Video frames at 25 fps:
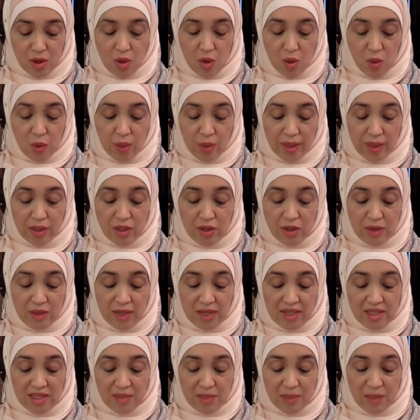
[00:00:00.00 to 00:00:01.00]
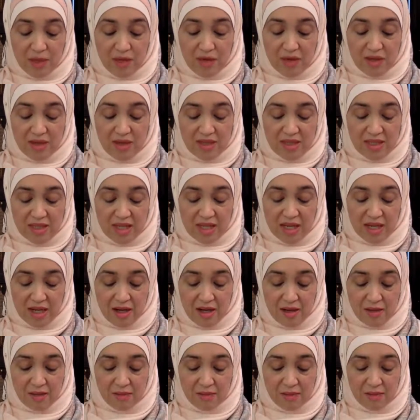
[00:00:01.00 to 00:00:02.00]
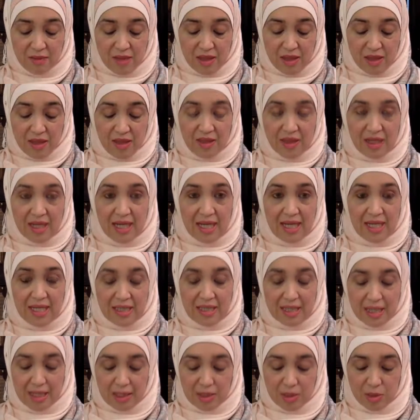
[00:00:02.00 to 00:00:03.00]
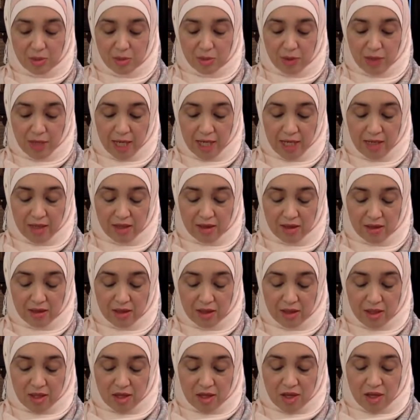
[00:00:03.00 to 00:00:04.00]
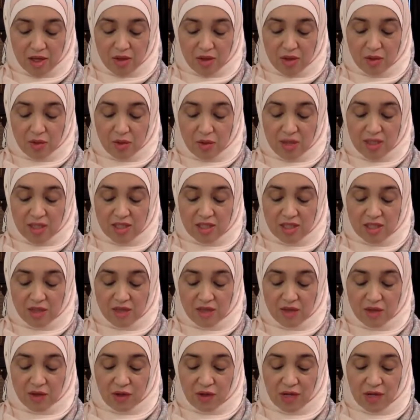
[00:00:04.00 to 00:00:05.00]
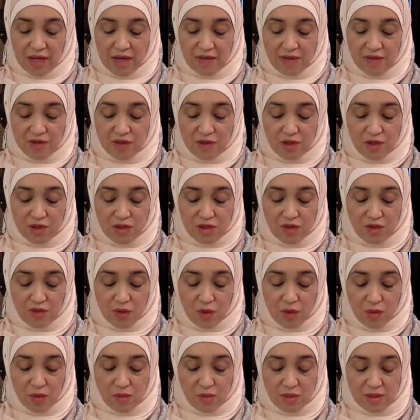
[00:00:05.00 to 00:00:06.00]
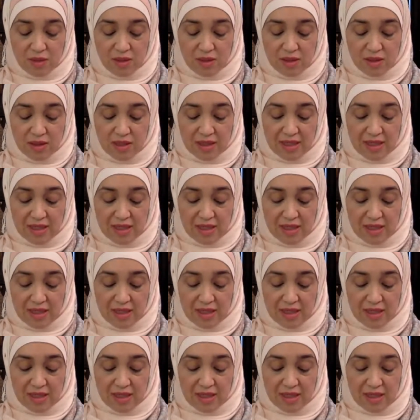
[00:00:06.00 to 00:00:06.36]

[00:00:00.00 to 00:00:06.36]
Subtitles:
When you experience Qiyam, the late night prayer, the rest of your life transforms.